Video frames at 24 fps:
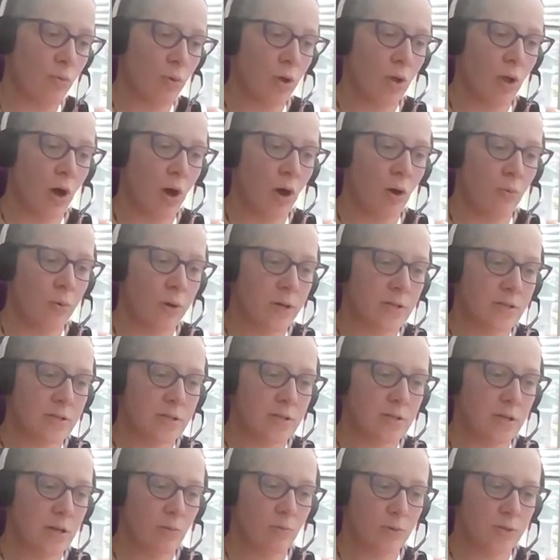it
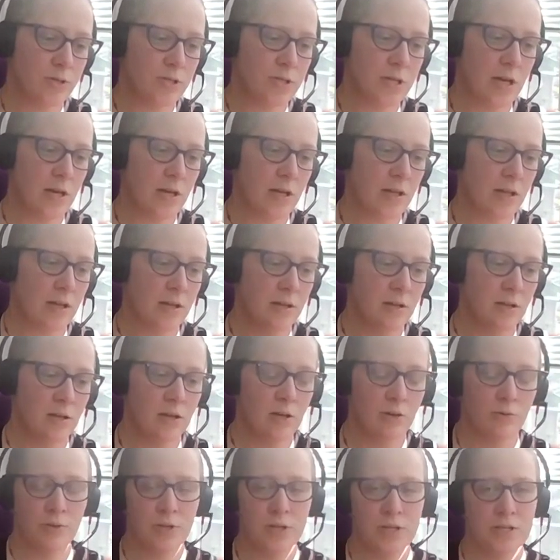will say that,
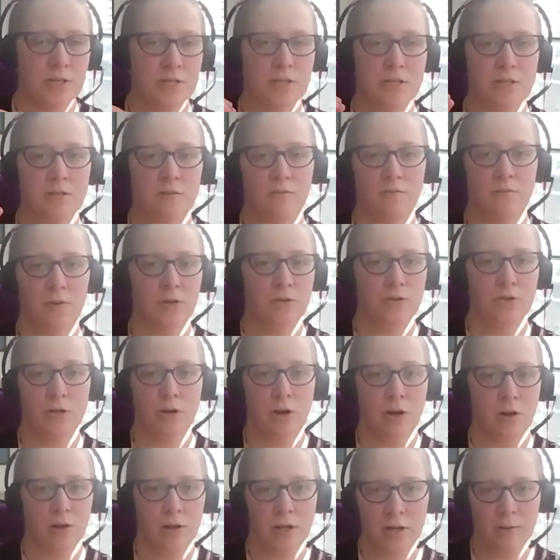this function
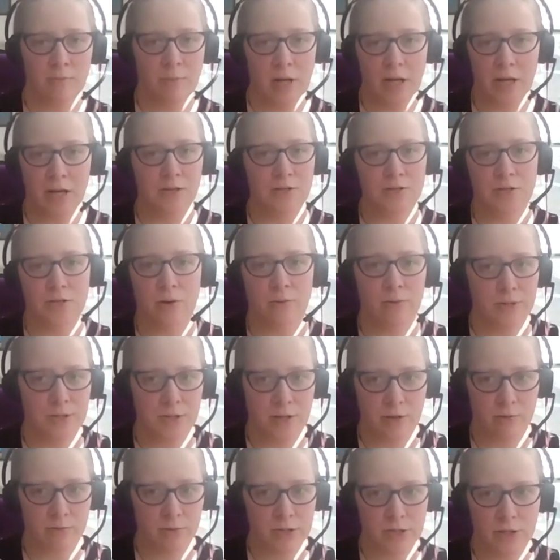call that I'm making is always
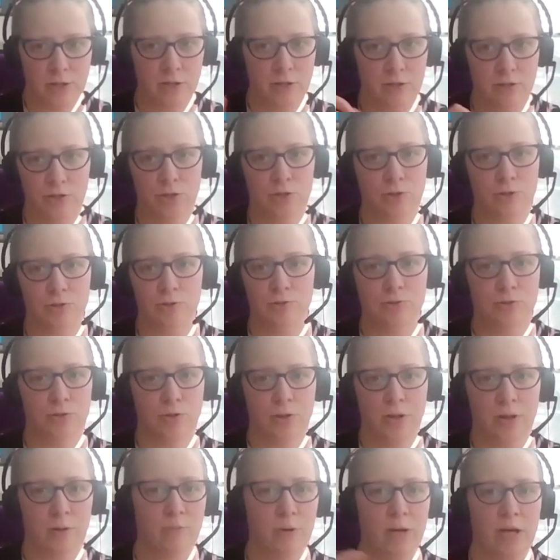going to return true
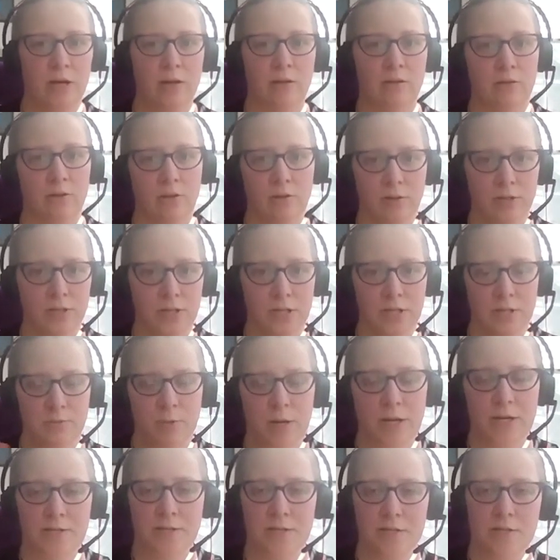so that my unit test
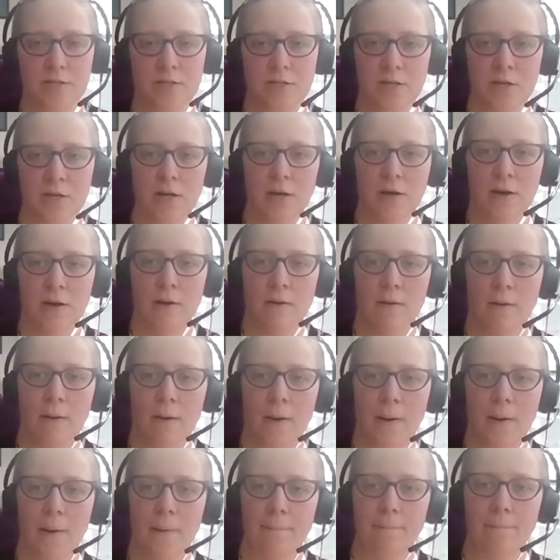passes.
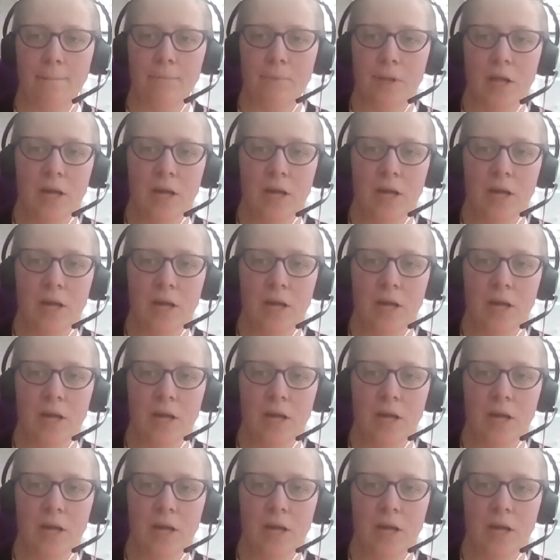An